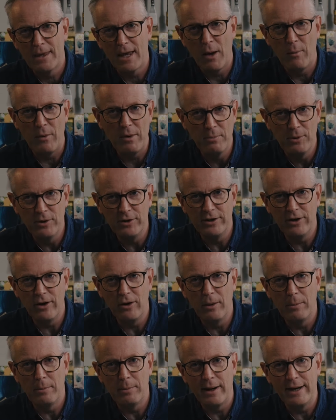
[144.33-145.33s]
and we put it
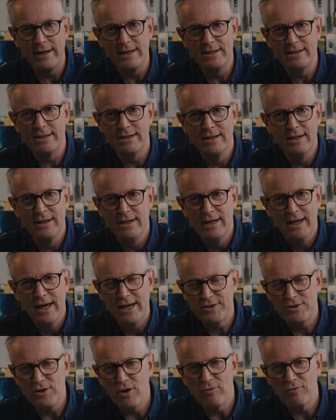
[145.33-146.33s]
on a plate,
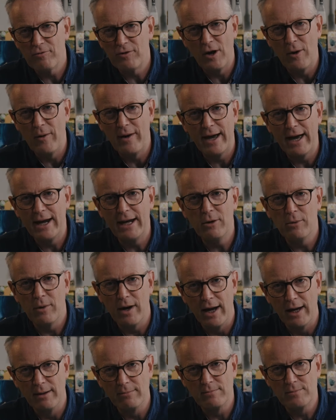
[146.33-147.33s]
it's not flowing
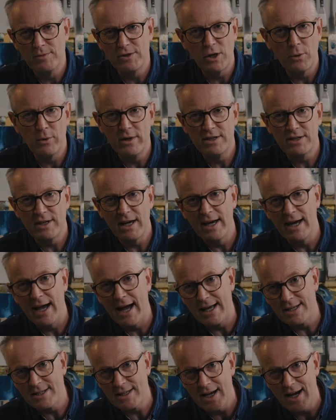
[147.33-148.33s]
anywhere, so we'd say it
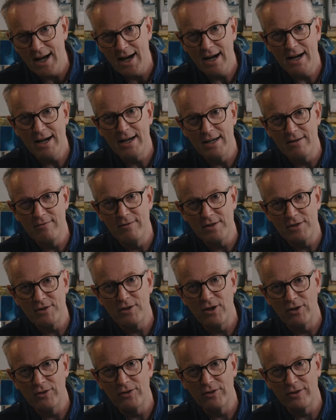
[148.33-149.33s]
has high
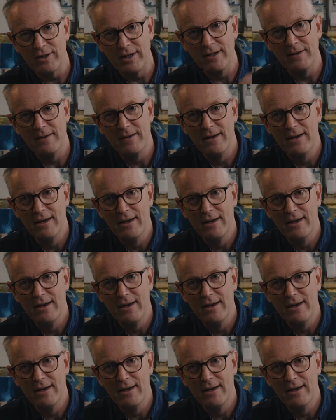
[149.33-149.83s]
viscosity.